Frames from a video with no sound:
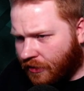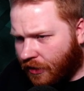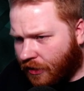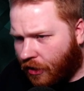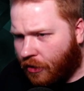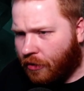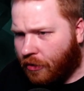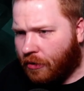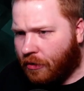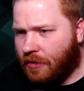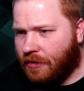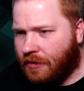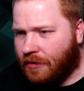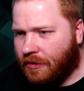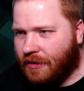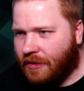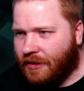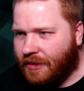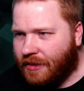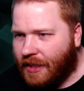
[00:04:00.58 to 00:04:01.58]
Oh,
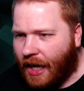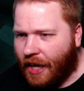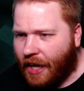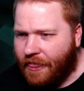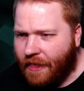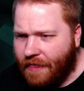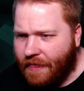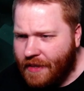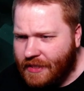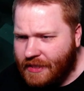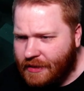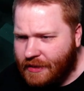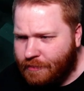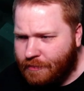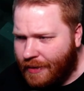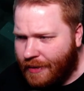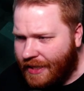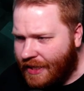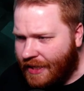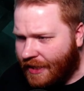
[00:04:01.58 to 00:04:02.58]
I think this is
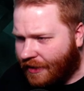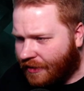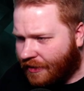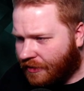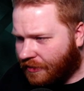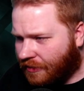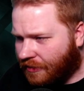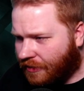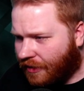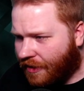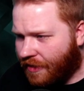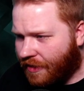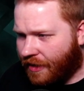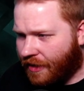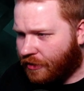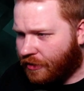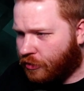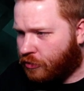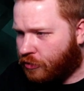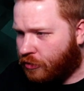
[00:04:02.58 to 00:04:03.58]
Pieck, and
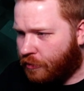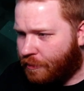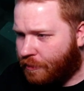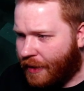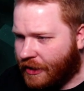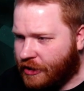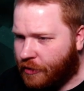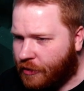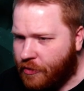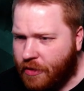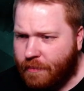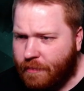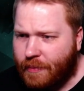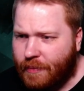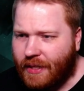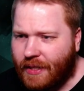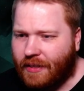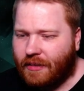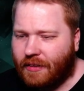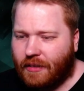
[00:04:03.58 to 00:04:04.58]
then a group picture with
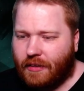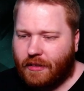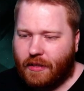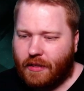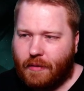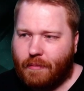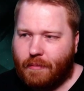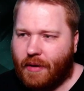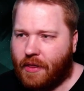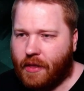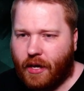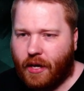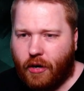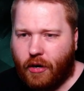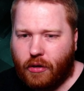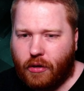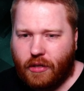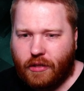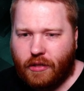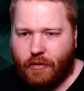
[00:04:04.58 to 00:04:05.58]
Pieck. Man, they're
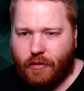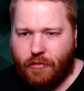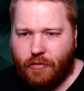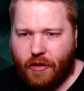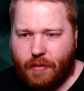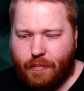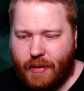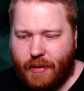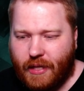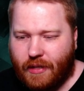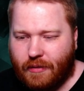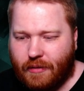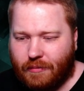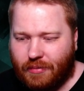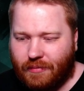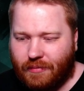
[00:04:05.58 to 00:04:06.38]
all in love with Pieck.